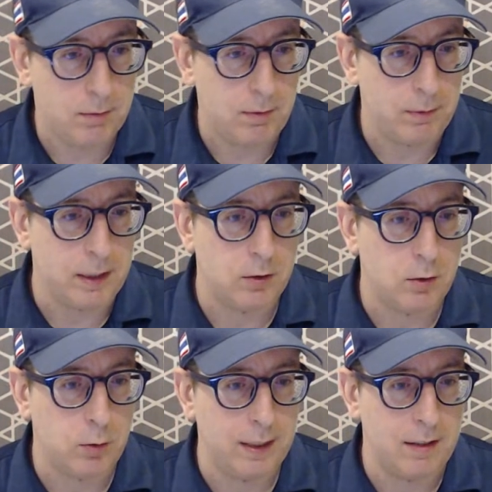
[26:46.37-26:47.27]
Well, we got
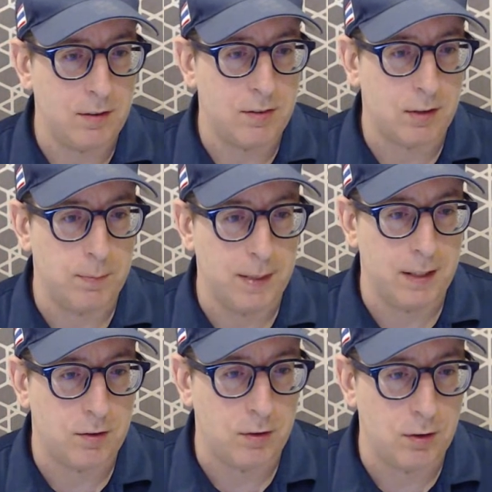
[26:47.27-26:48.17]
26
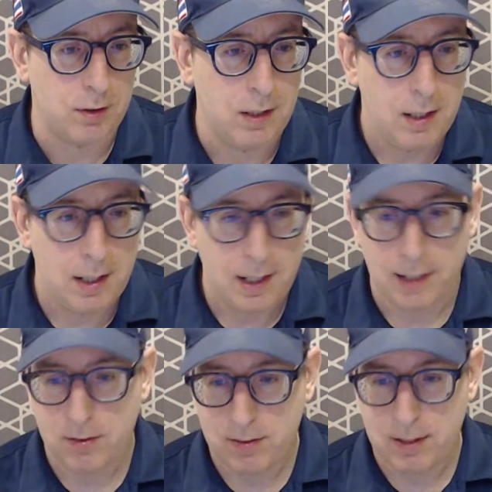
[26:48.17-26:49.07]
minutes done, and
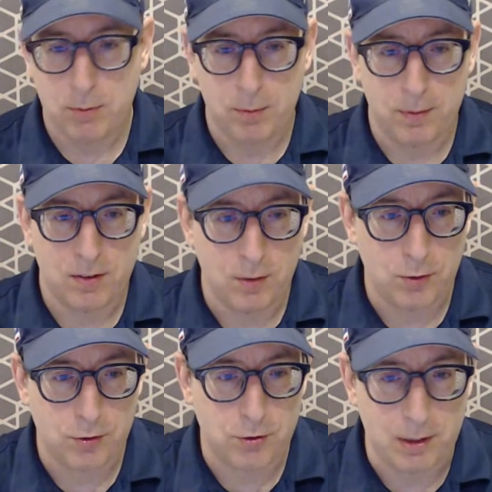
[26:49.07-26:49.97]
it seems to be still
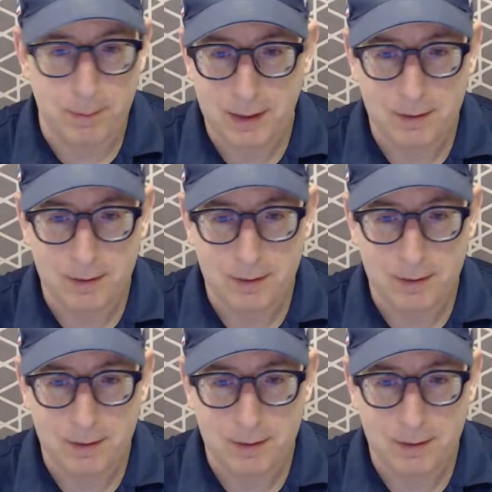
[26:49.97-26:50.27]
streaming.